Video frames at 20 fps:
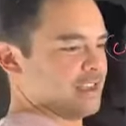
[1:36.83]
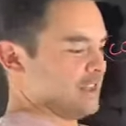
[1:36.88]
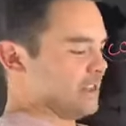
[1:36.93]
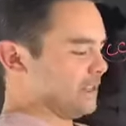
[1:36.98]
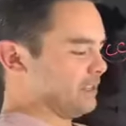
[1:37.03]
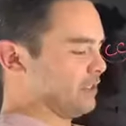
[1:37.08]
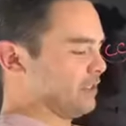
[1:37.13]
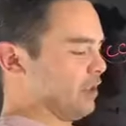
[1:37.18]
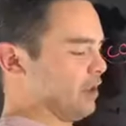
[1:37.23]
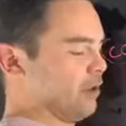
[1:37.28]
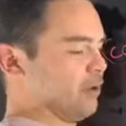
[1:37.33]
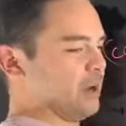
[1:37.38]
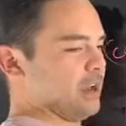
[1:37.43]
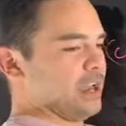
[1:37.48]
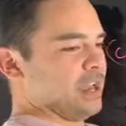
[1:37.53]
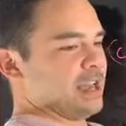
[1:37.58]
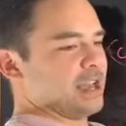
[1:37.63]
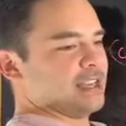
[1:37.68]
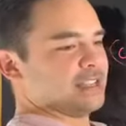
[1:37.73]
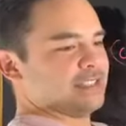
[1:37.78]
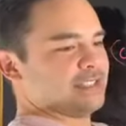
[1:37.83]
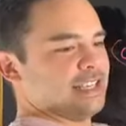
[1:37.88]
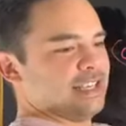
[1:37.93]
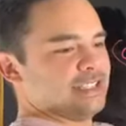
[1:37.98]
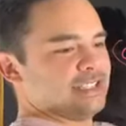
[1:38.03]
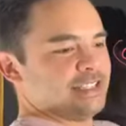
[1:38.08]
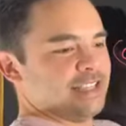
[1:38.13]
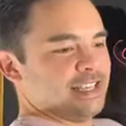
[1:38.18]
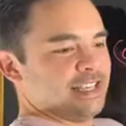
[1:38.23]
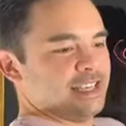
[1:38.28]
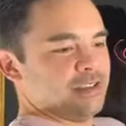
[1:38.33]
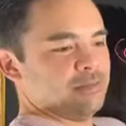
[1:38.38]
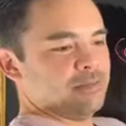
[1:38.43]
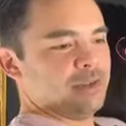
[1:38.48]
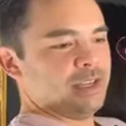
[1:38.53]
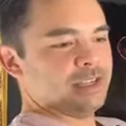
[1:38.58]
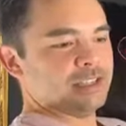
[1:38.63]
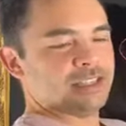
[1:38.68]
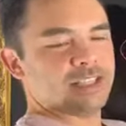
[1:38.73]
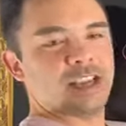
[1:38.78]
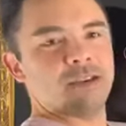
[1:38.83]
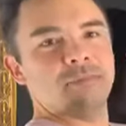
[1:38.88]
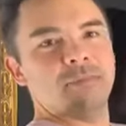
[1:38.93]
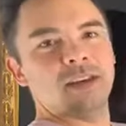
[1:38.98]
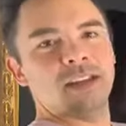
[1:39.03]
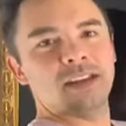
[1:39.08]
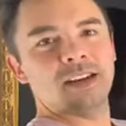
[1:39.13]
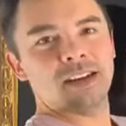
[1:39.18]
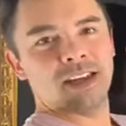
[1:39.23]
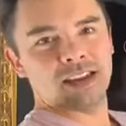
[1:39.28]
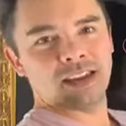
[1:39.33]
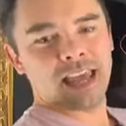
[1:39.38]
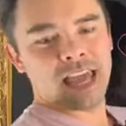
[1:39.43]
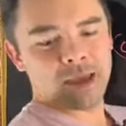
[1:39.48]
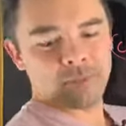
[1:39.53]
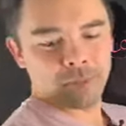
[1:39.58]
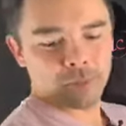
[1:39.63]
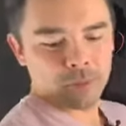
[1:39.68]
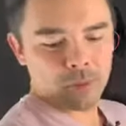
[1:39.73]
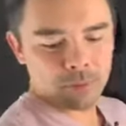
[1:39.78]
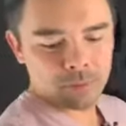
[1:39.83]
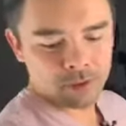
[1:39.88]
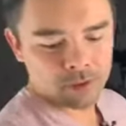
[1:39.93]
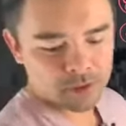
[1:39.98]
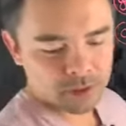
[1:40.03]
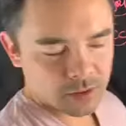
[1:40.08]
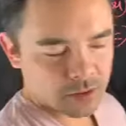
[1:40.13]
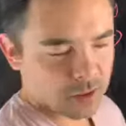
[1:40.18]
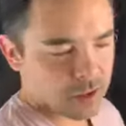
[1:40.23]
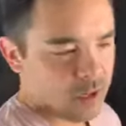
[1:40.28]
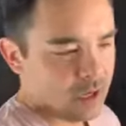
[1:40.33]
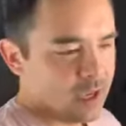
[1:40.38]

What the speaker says: So CC means committed and capable builder.